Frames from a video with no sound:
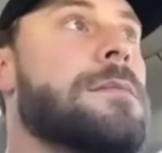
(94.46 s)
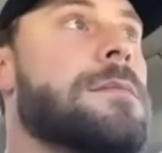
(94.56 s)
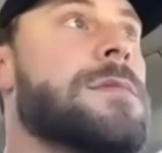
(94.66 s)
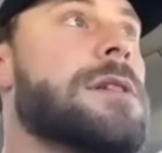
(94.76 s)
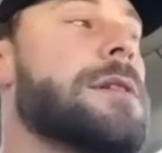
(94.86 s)

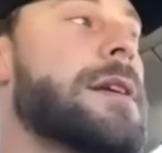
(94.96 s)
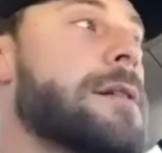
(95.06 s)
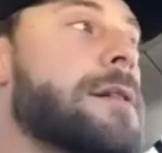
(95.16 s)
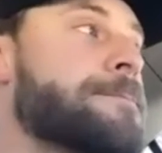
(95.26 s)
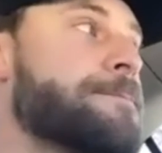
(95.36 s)
So, you
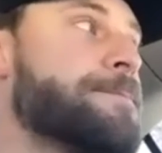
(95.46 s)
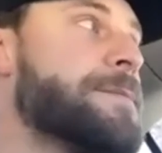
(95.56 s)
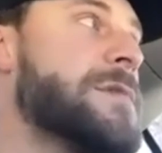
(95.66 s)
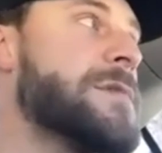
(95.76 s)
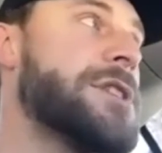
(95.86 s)
know,
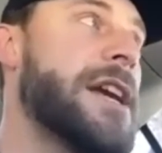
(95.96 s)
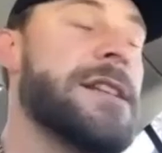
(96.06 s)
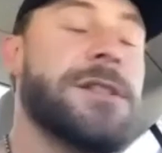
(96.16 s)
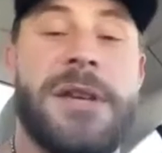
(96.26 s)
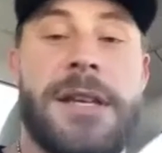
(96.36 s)
change
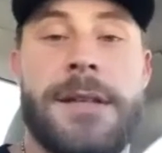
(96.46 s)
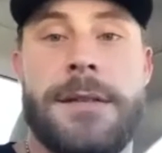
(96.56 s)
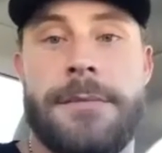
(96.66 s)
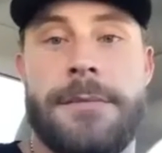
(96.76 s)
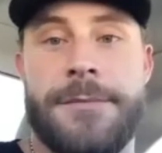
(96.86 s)

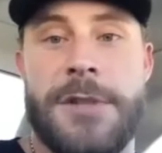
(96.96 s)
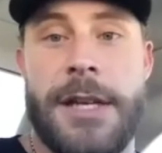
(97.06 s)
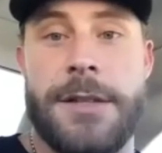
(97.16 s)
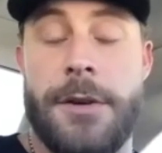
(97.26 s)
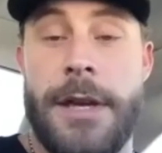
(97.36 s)
speeds,
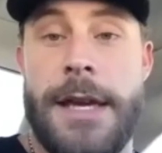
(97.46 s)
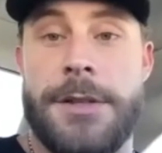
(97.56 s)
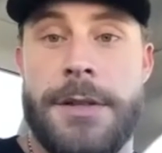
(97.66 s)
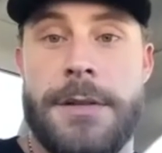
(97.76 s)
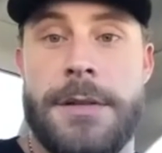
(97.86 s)
change
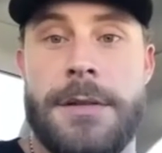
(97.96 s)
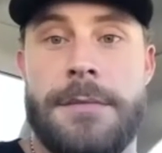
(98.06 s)
locations.